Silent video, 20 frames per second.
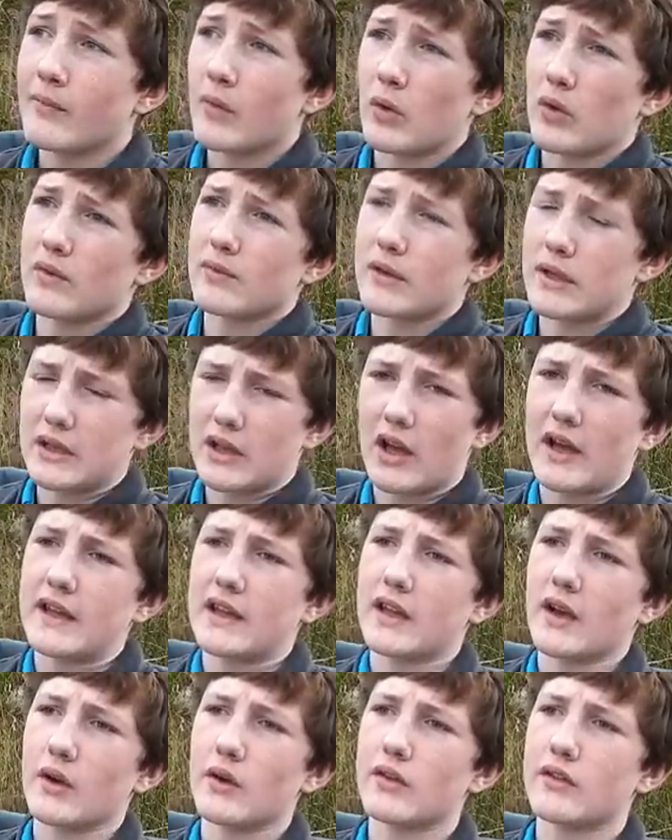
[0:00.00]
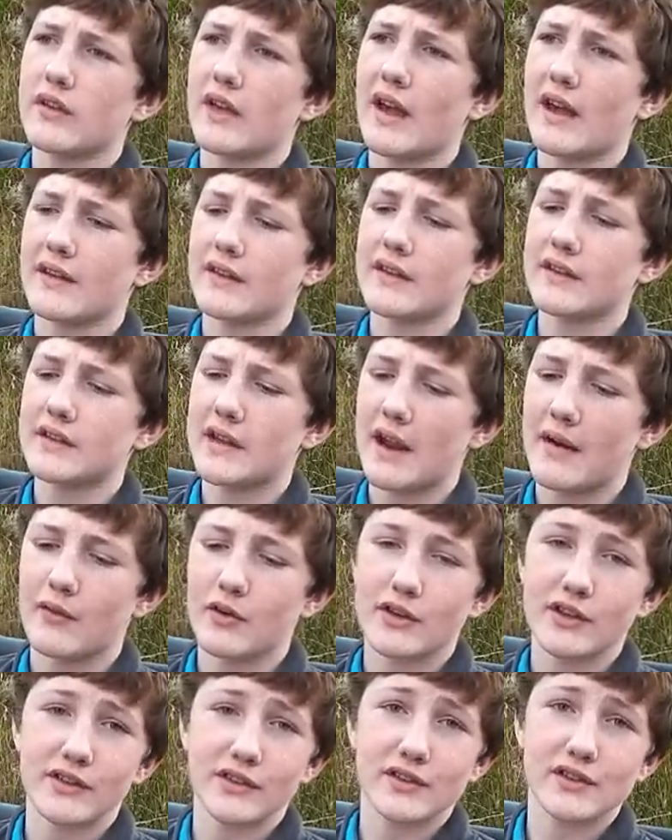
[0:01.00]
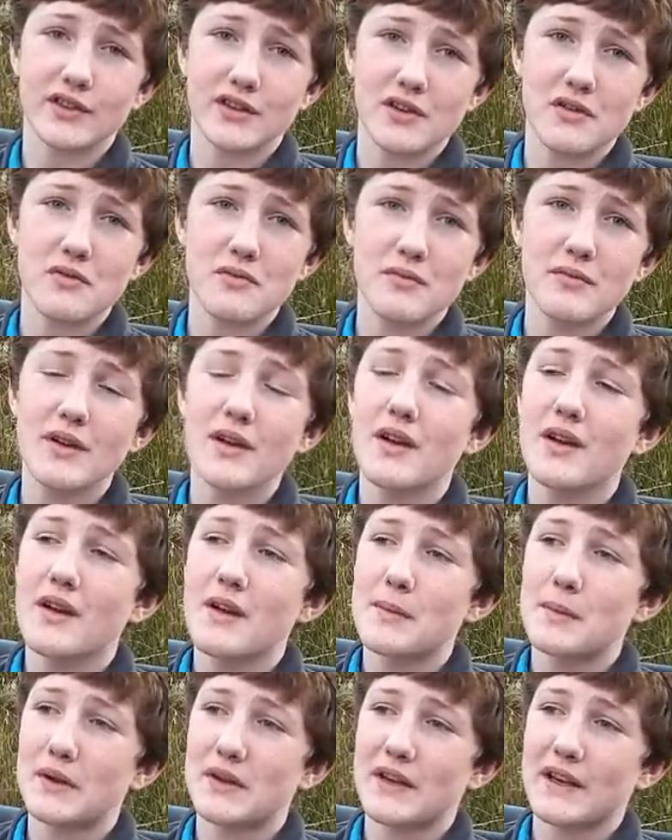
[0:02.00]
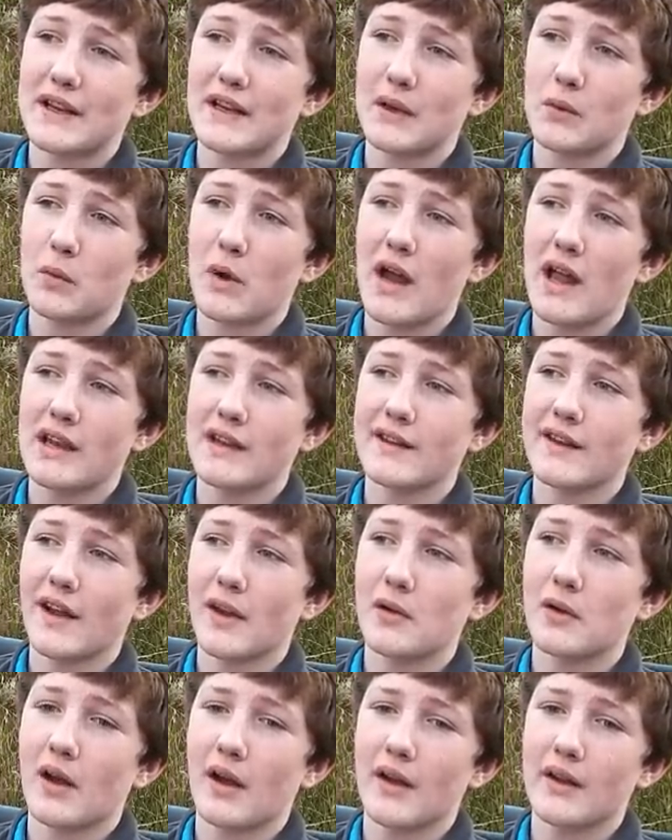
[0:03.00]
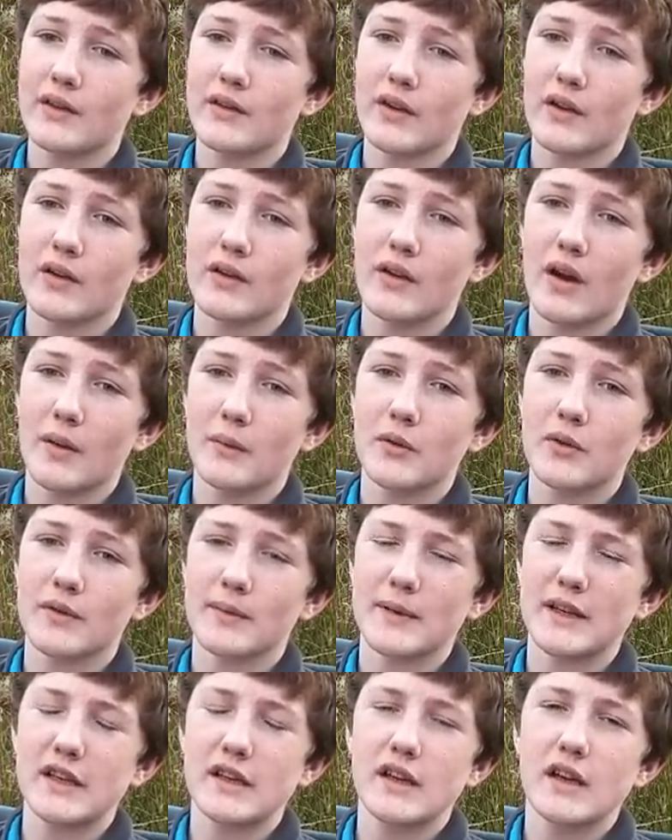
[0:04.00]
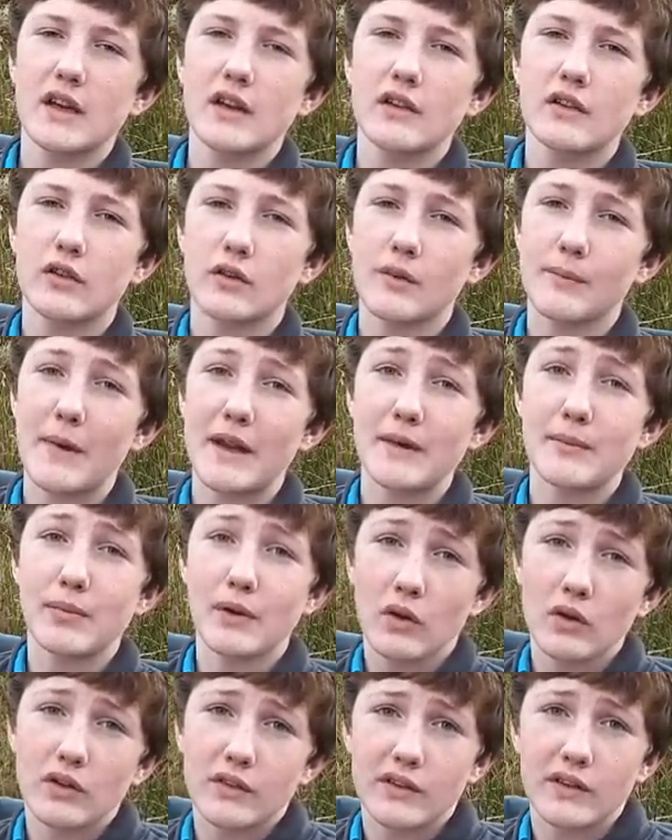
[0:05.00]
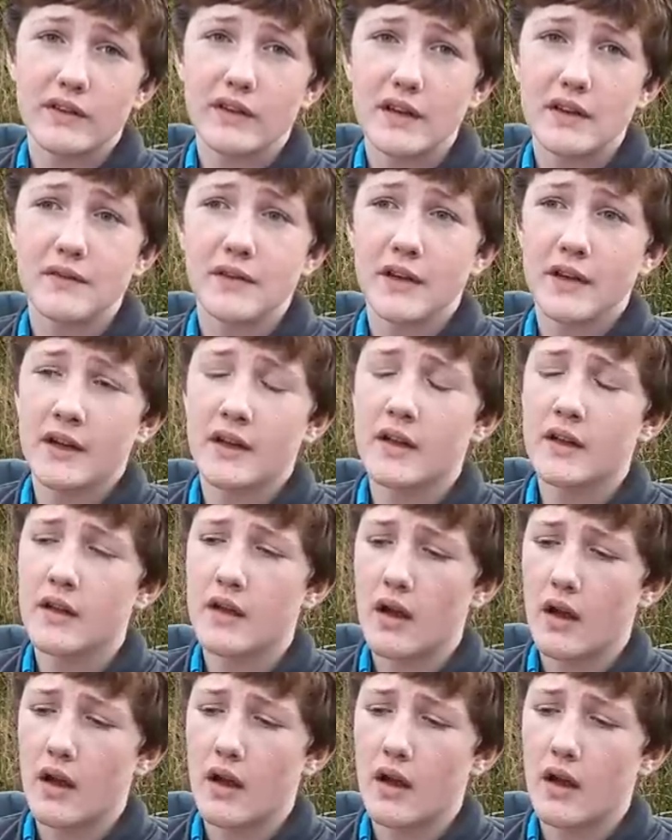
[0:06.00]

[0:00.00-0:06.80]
or the light goes, and this camera doesn't shoot particularly well in low light, so I'm not going to be doing many vlogs this evening,